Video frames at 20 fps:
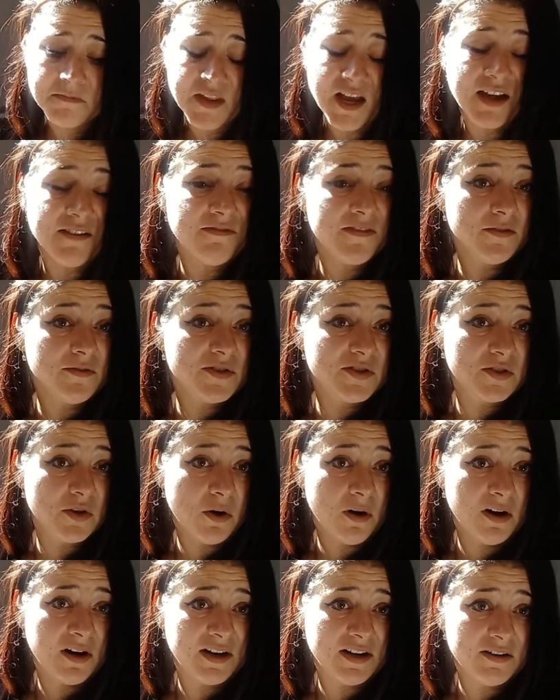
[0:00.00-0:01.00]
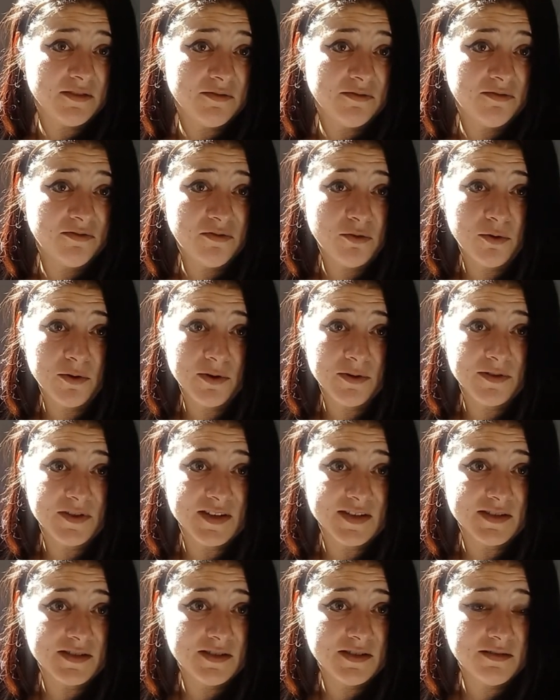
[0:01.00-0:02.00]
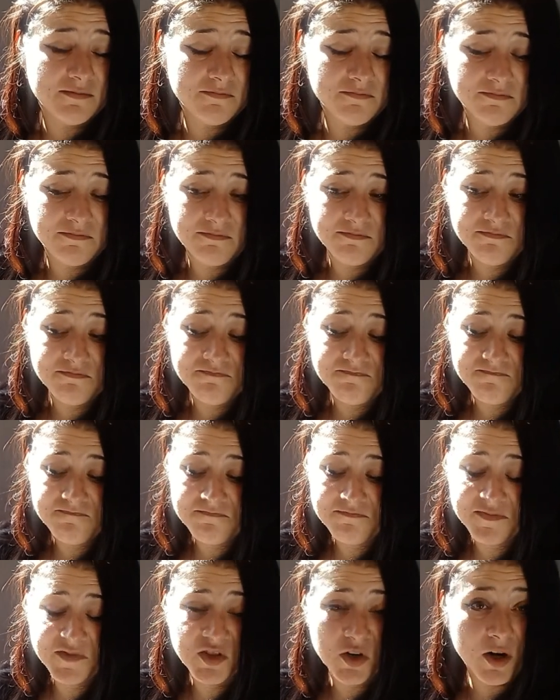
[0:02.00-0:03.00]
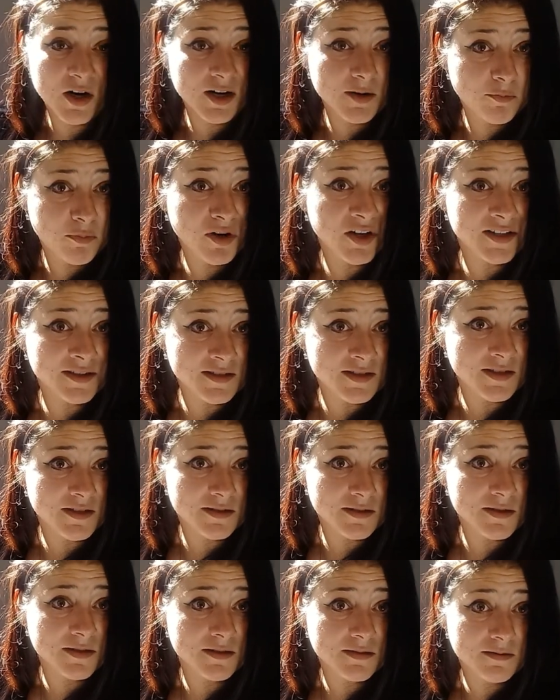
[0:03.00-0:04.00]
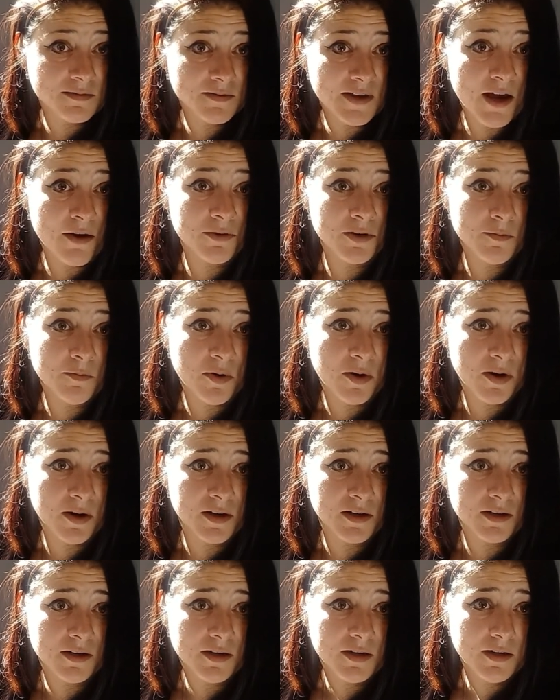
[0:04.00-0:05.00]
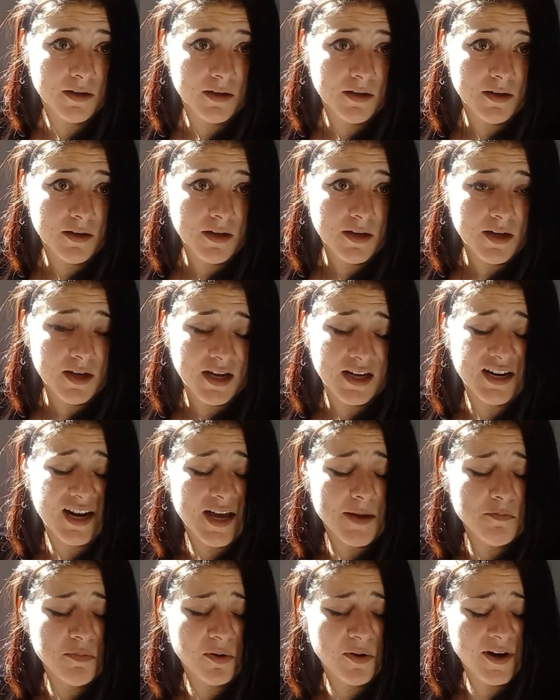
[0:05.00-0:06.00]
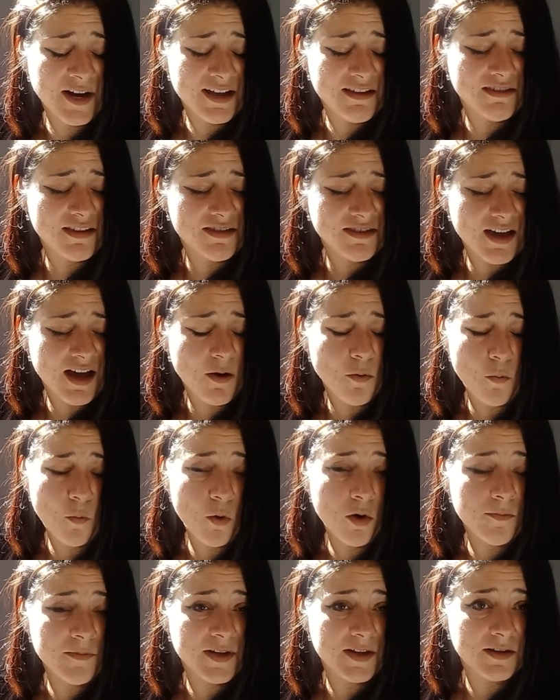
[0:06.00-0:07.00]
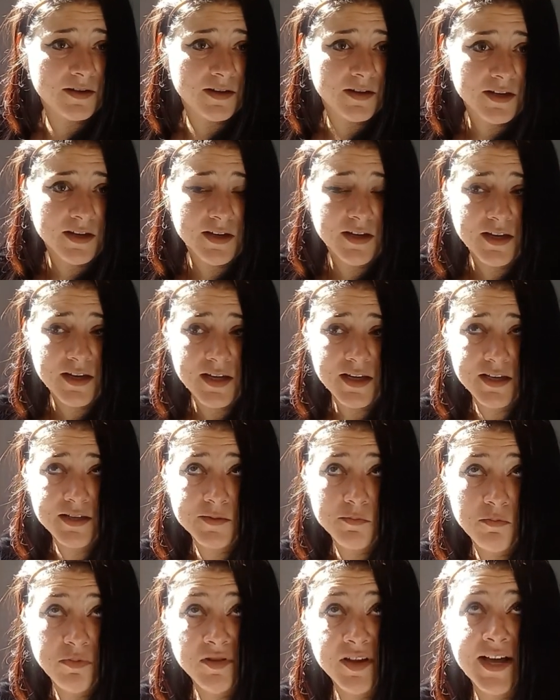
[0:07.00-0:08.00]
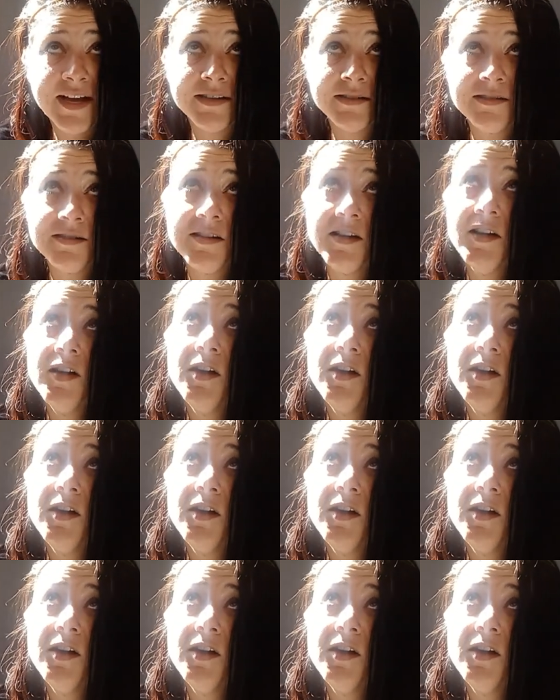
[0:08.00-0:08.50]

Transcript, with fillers: I feel sorry for this dark prince's counterpart, and I pray that that woman is blessed